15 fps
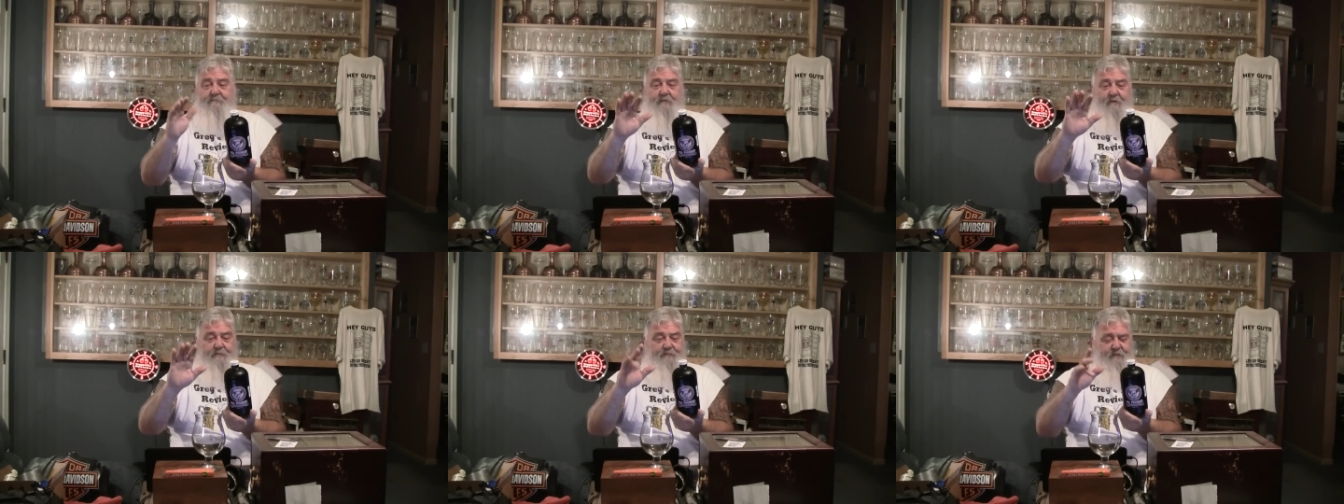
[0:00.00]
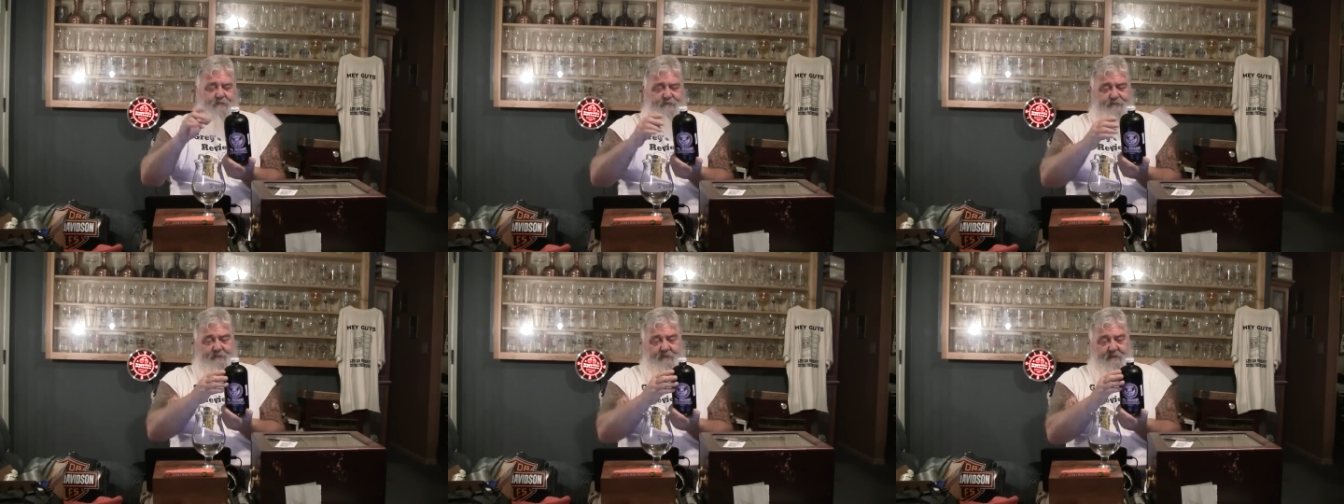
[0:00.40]

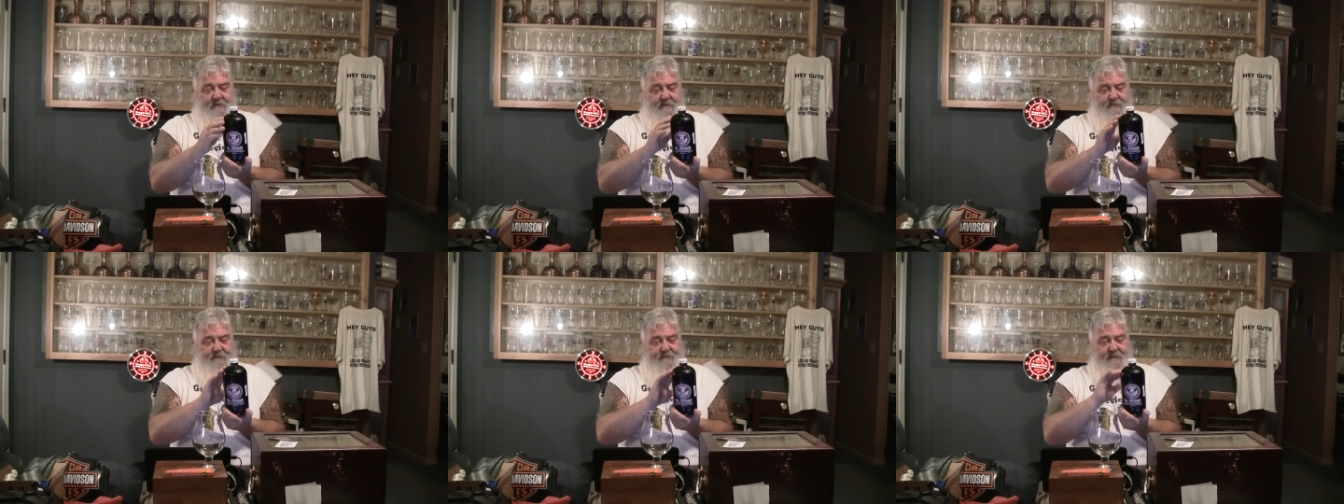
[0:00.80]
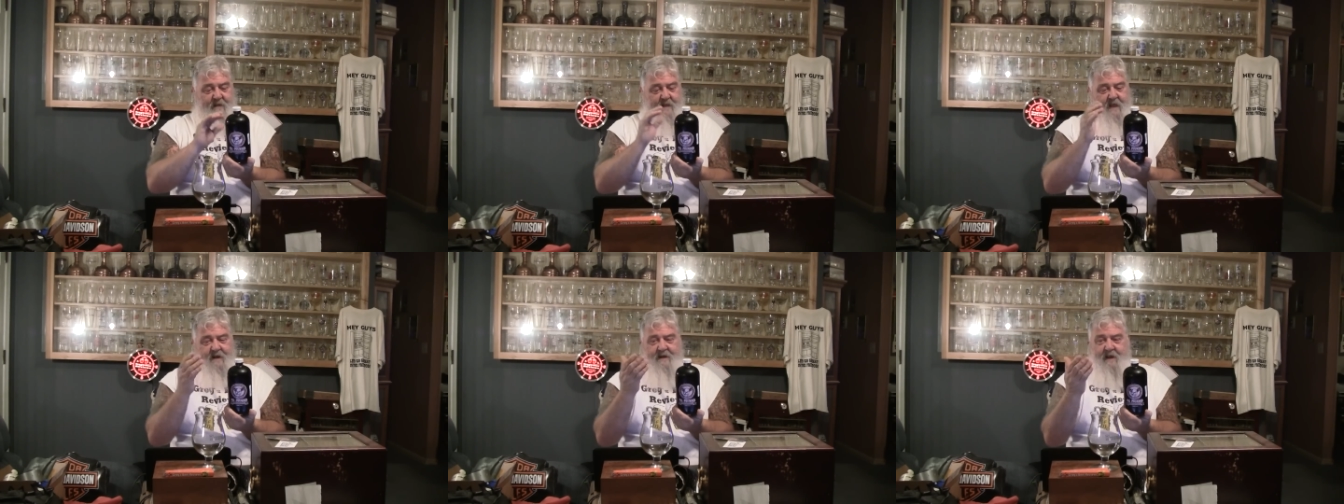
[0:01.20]
profusely since I
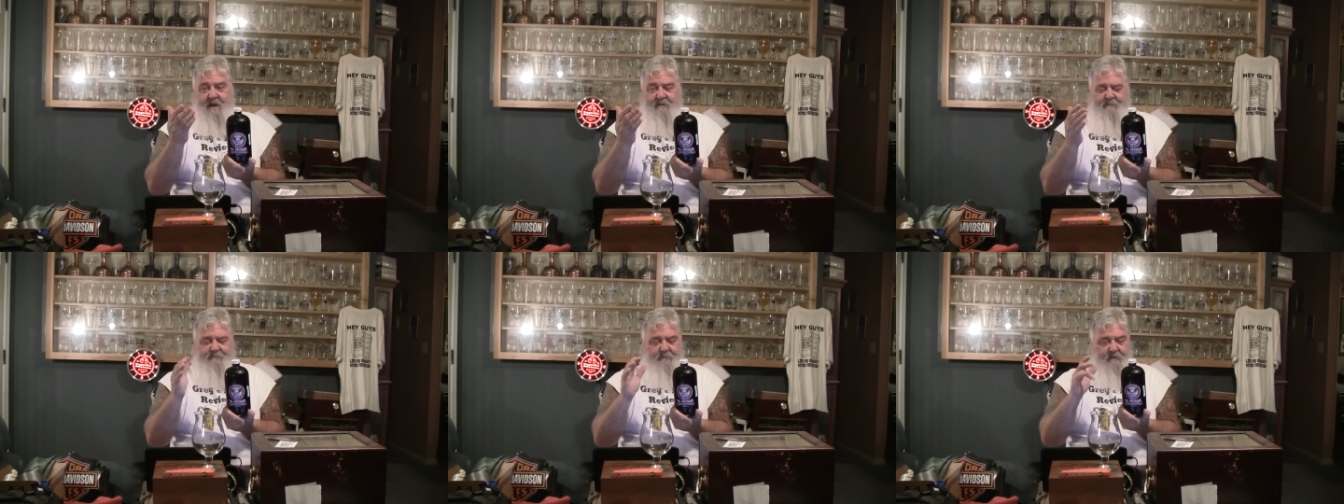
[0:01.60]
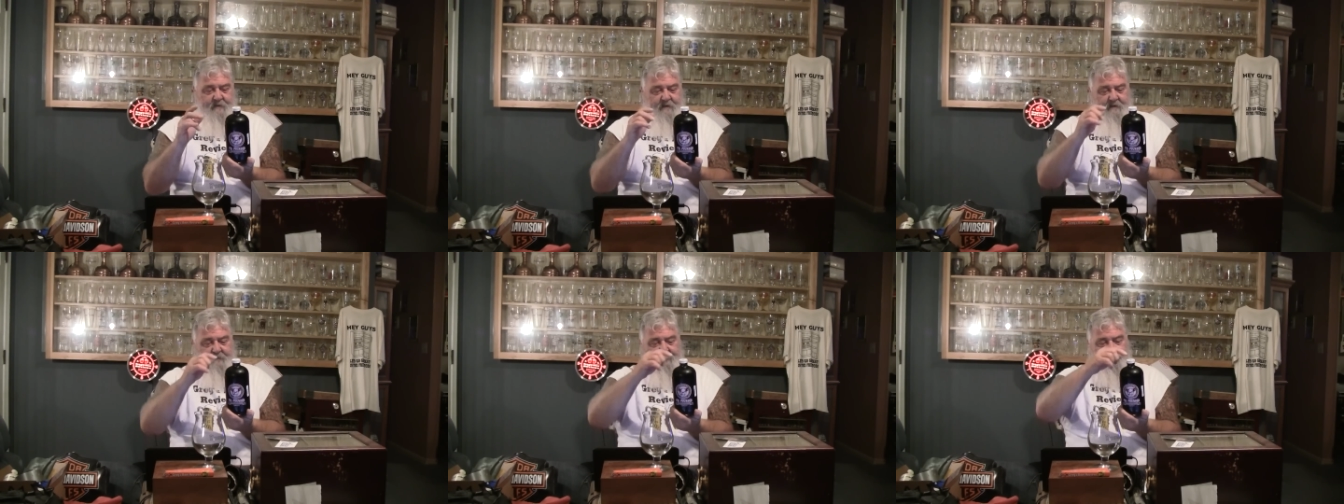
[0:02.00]
got it out of the fridge.